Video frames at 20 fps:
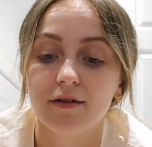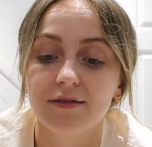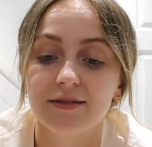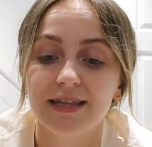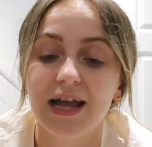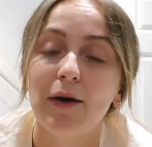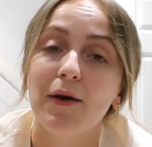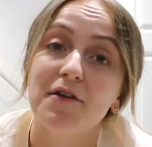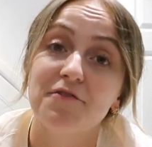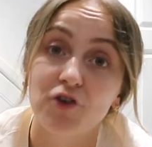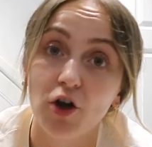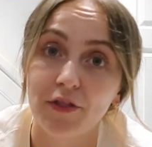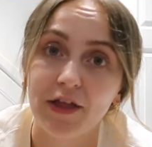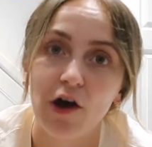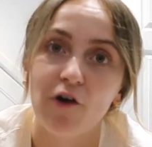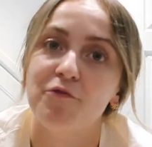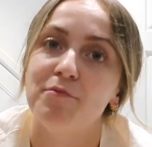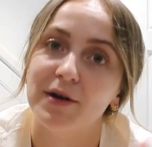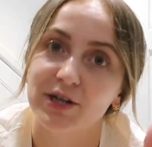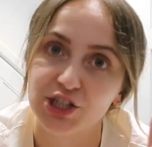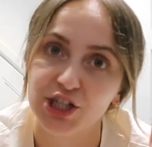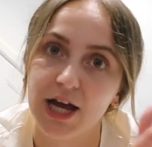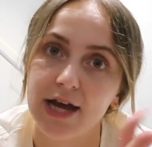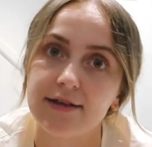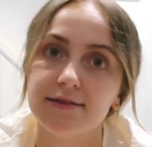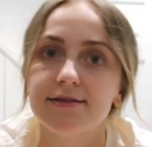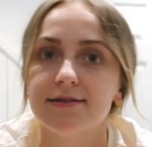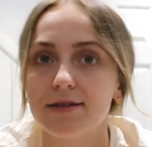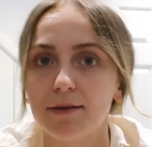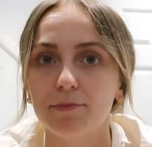Now I've got that off my
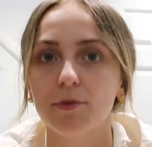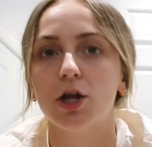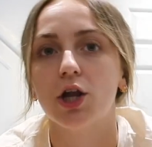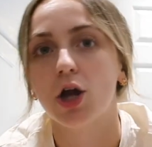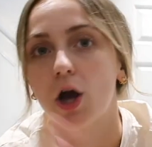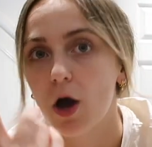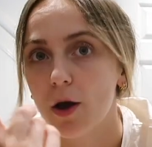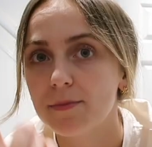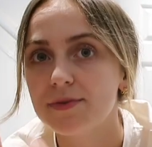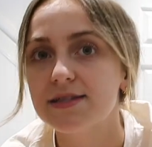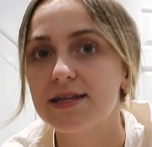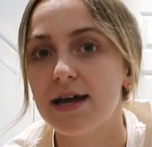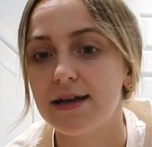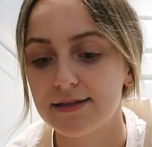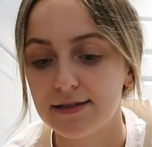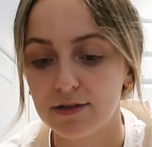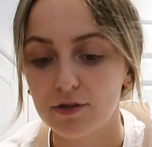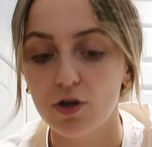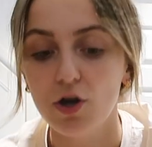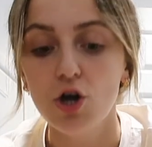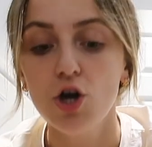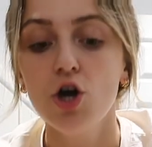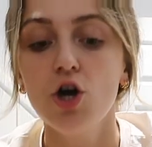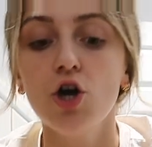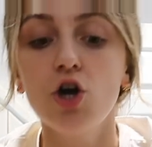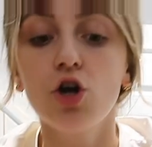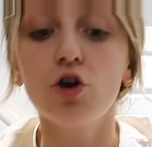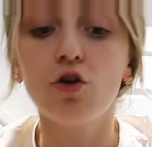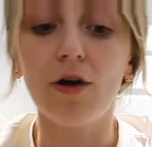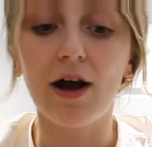chest, I'm gonna go upstairs and
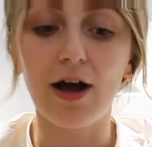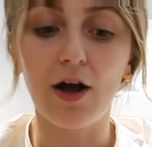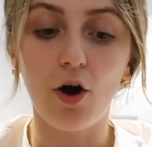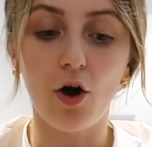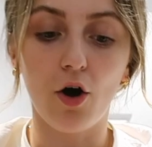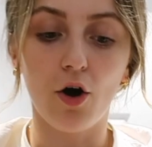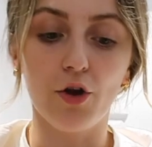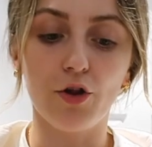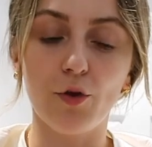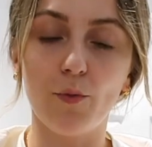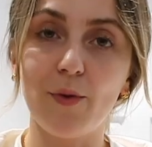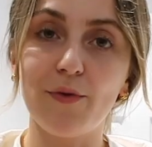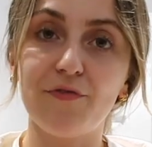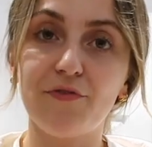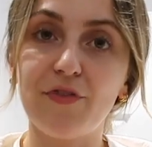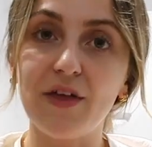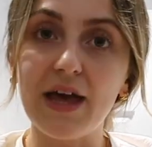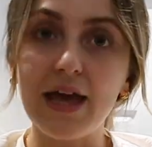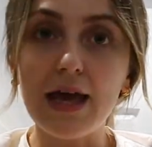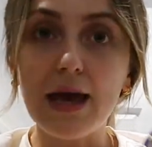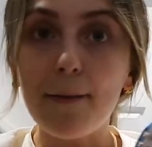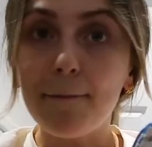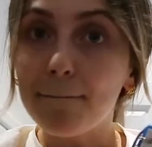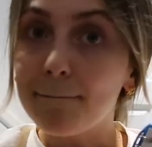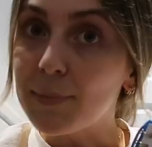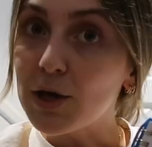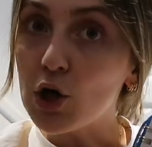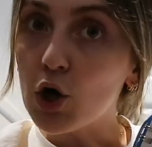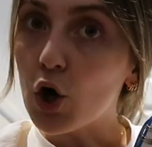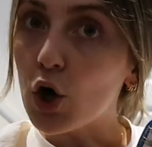crack on with the
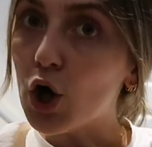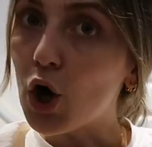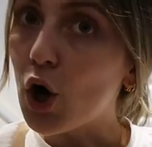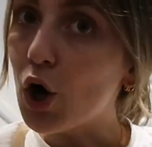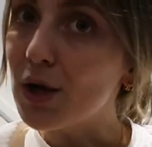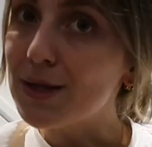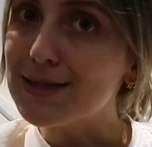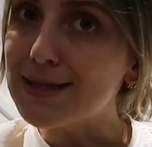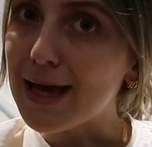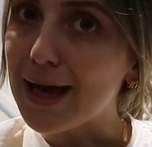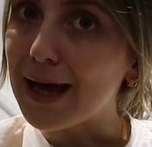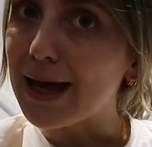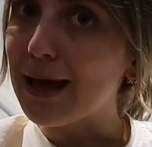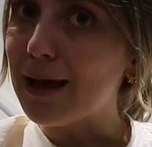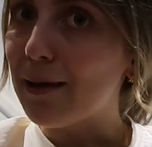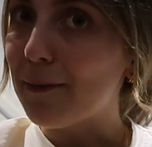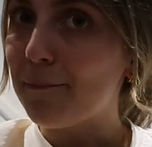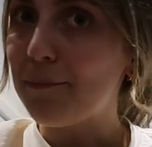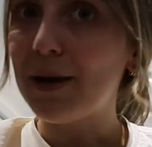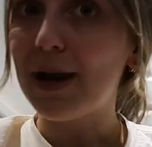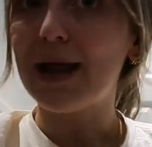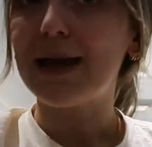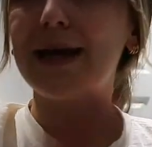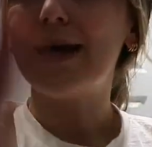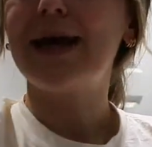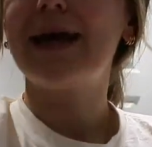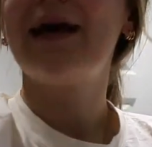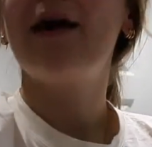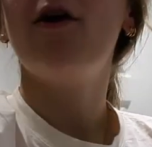Mallorca holiday planning